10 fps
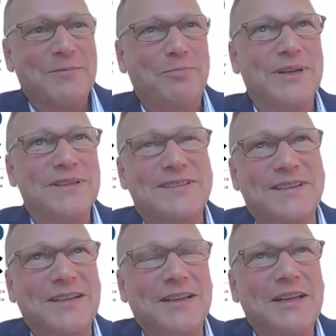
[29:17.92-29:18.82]
But
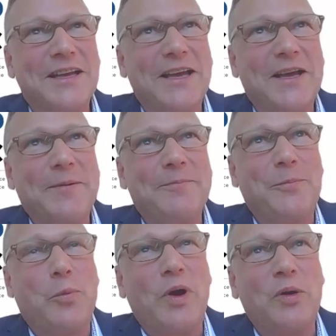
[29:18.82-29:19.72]
still,
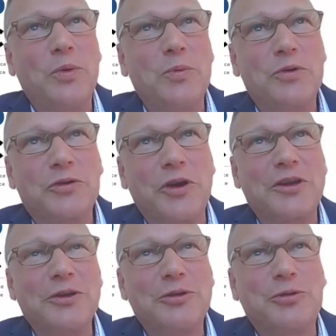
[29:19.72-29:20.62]
when we were
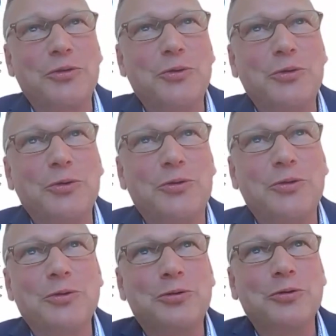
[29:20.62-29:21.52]
talking
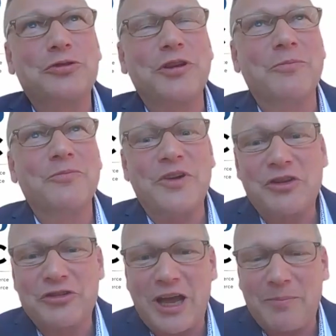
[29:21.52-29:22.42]
to some
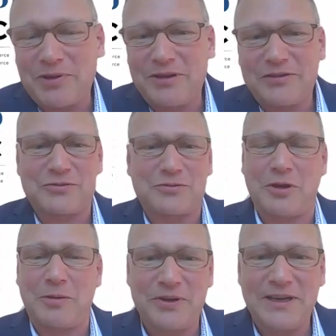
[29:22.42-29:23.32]
venture capitalist
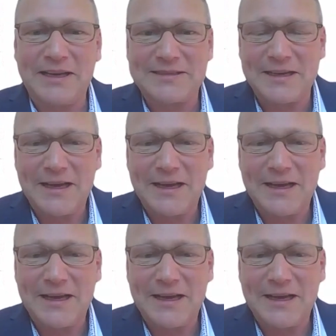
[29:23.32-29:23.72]
companies,